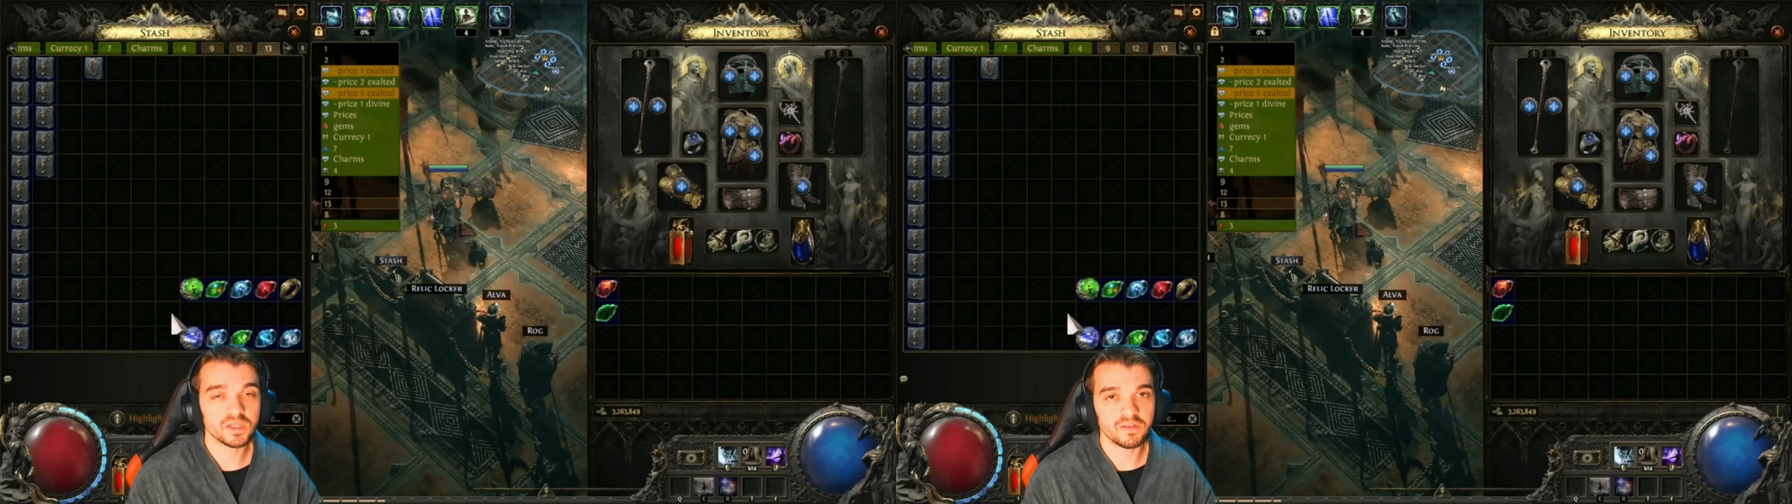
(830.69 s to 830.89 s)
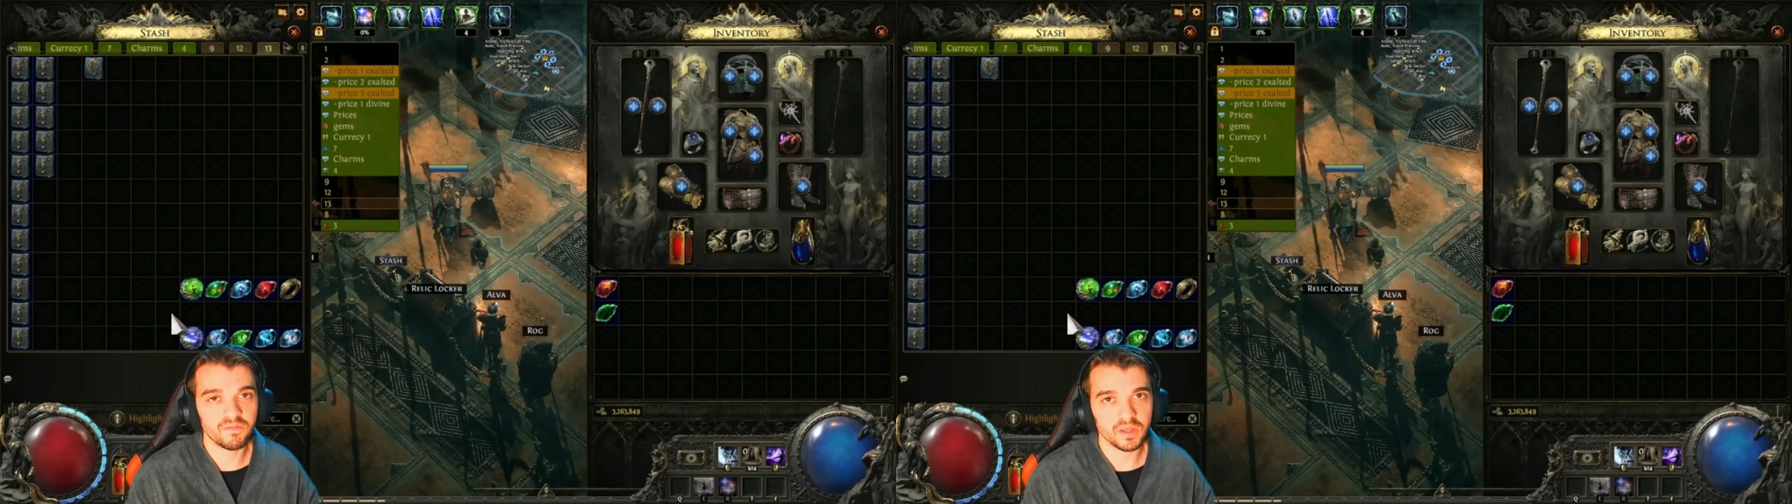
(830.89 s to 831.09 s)

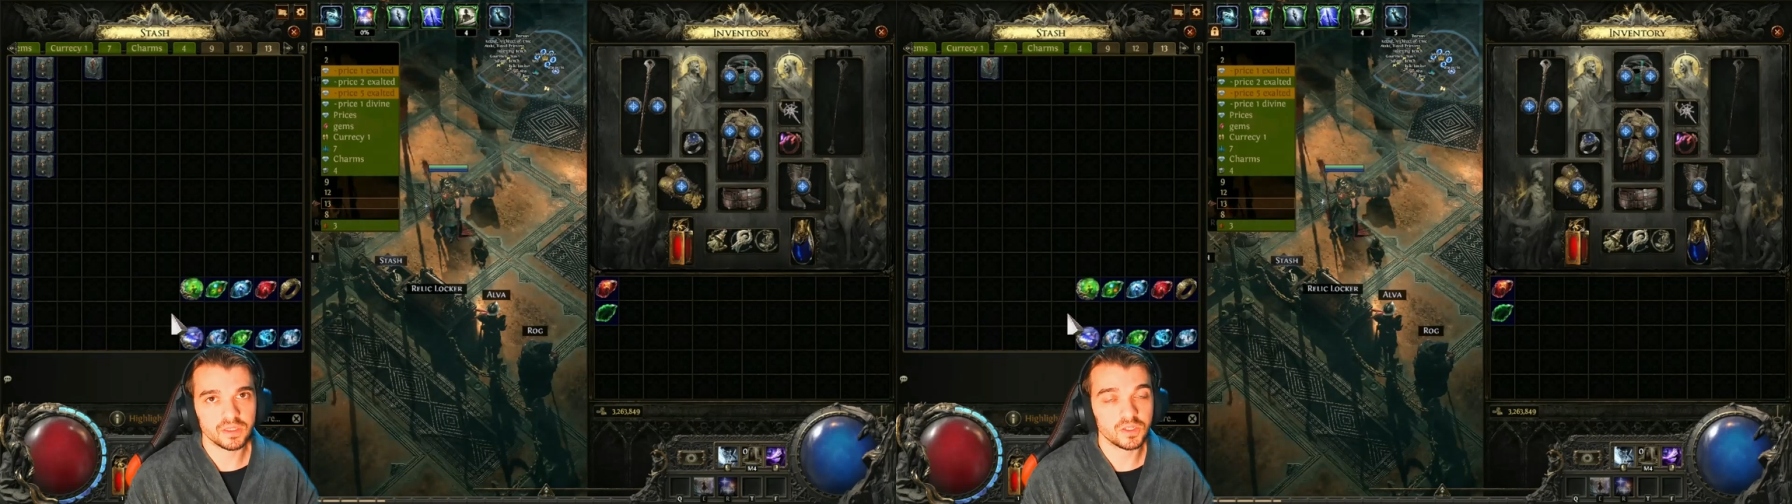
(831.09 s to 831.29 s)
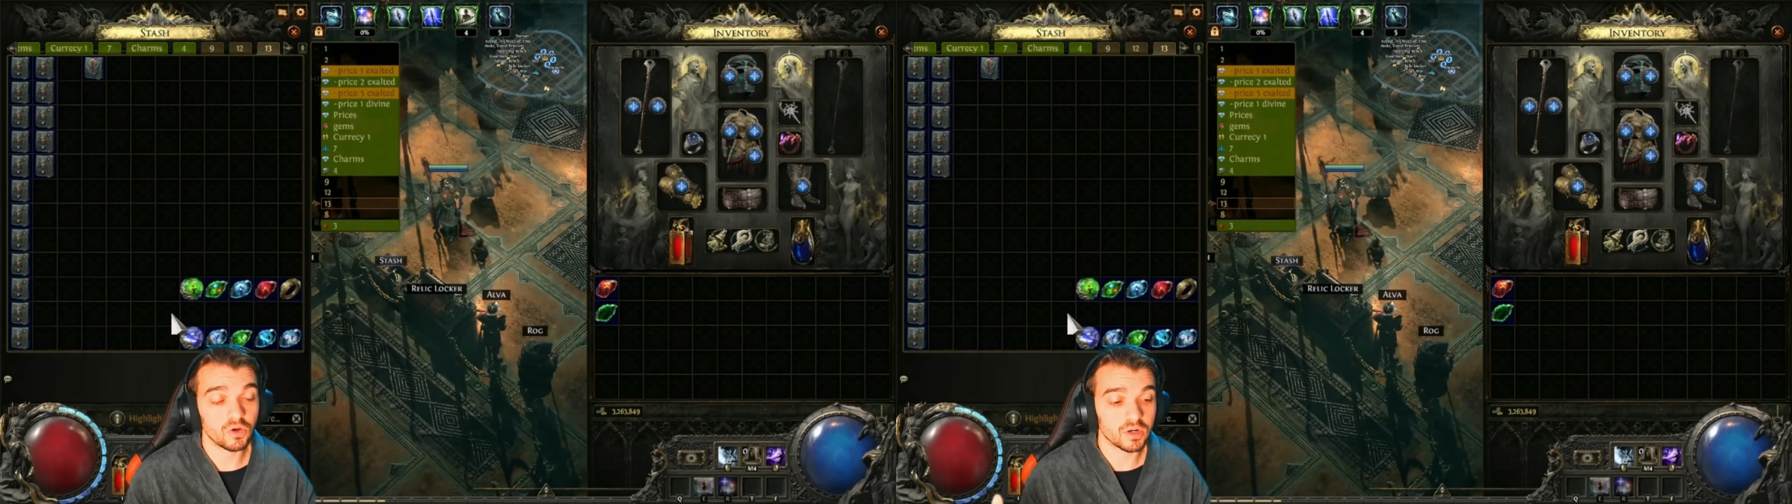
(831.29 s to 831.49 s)

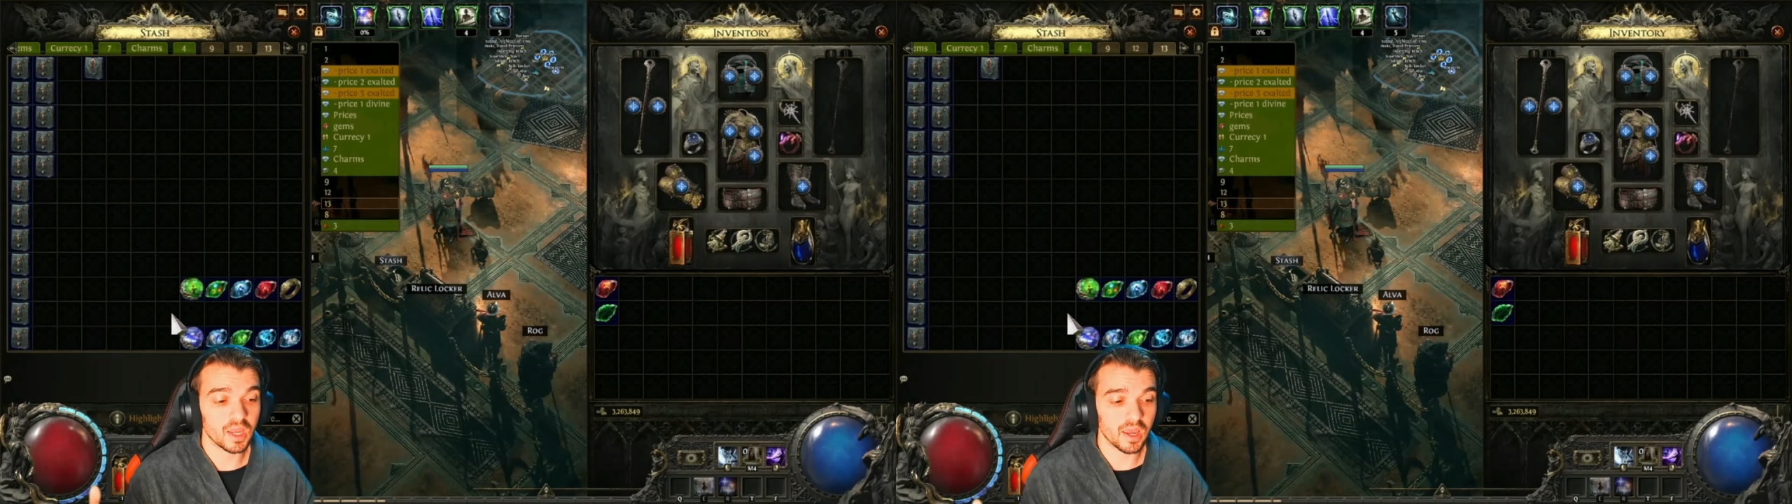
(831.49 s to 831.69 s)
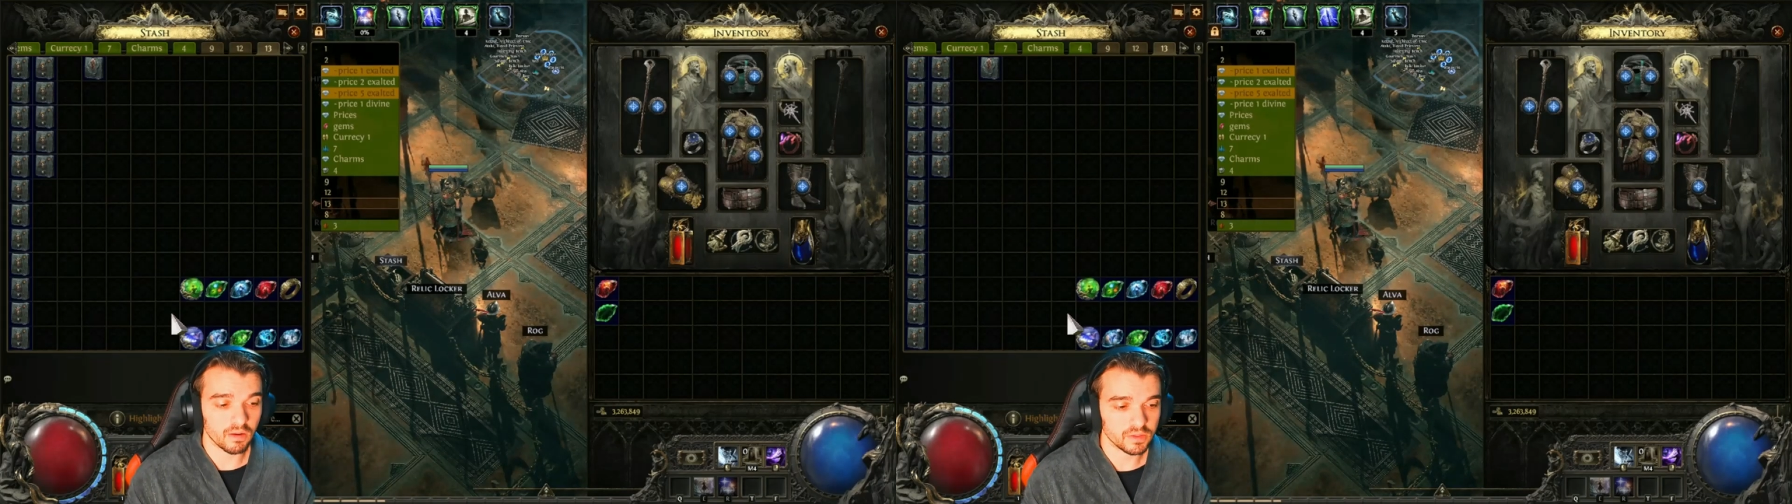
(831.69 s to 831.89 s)
activate your
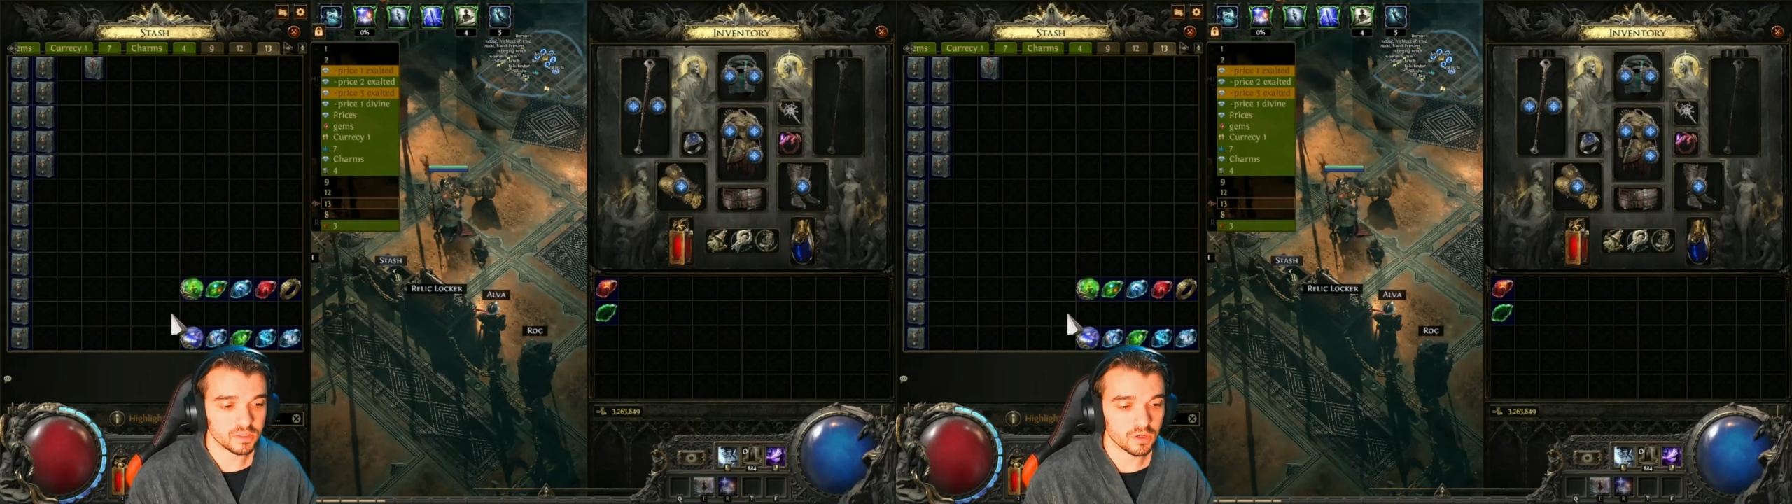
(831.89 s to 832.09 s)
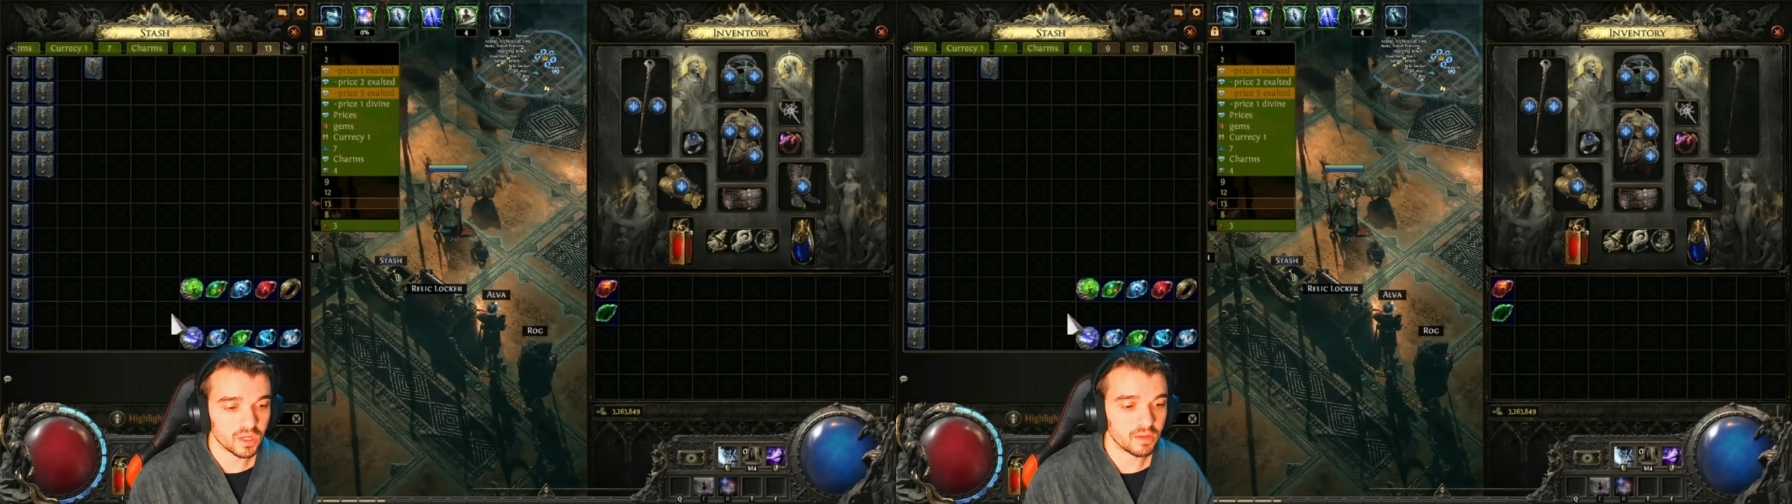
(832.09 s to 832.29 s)

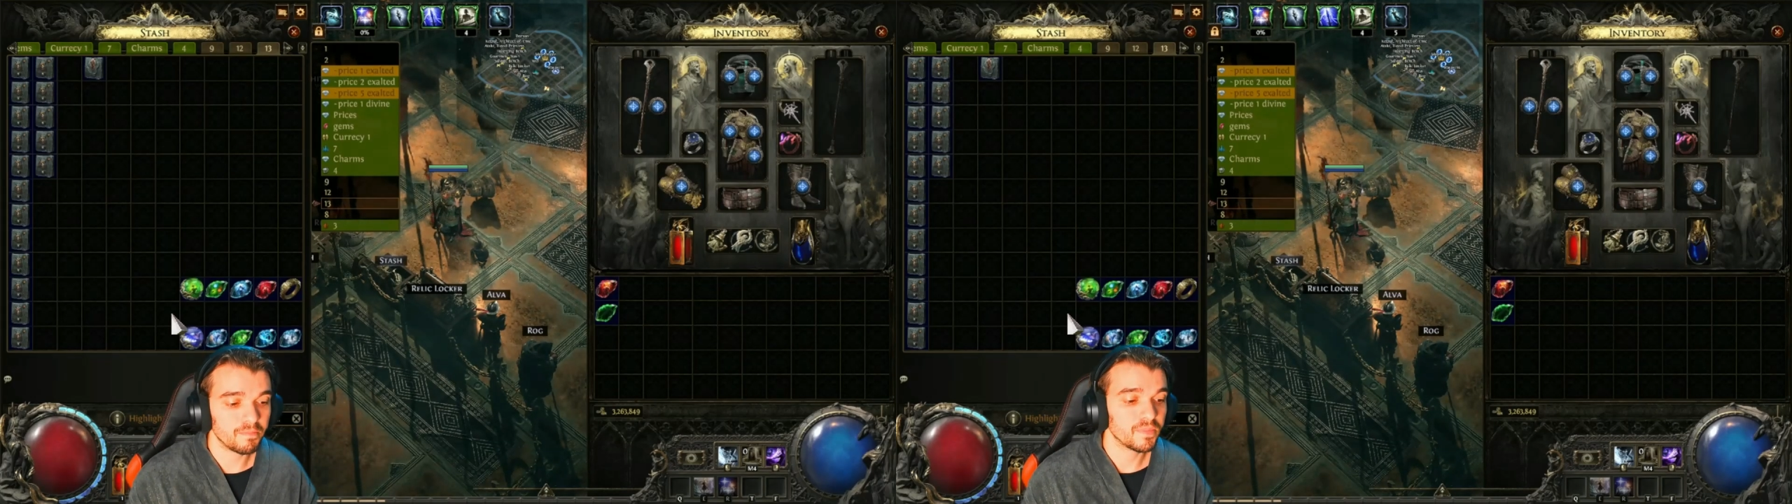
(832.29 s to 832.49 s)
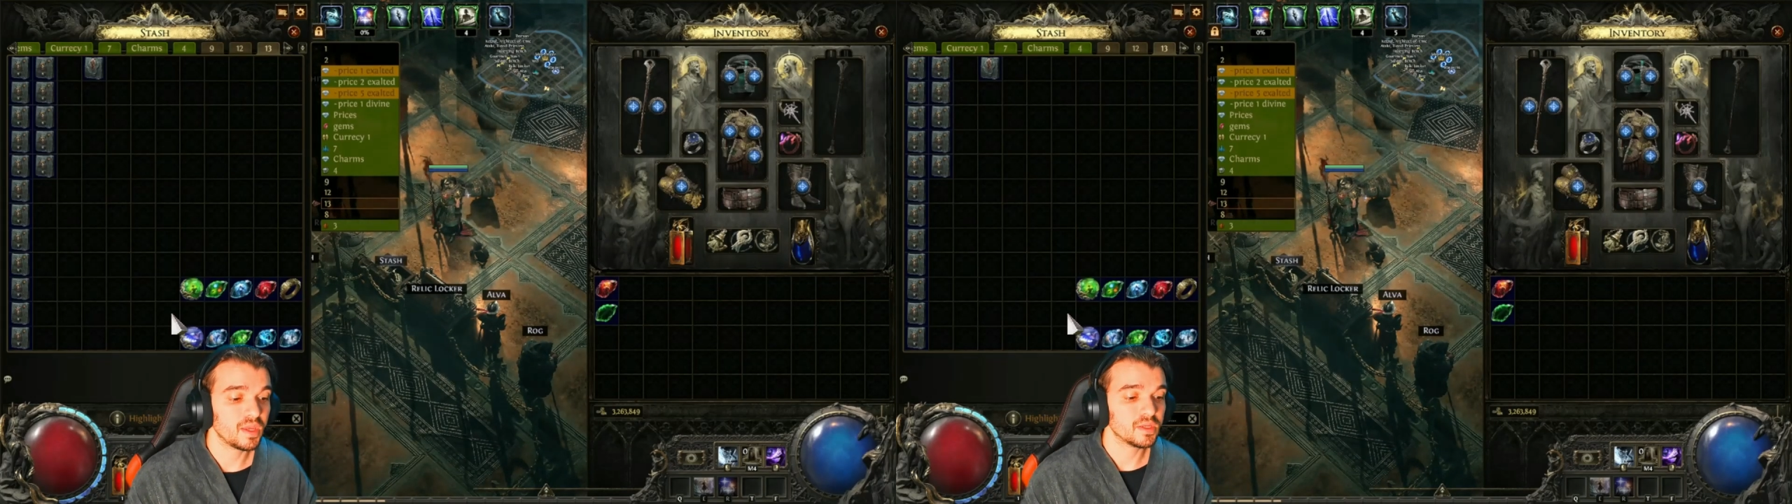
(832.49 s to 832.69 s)
heralds, okay?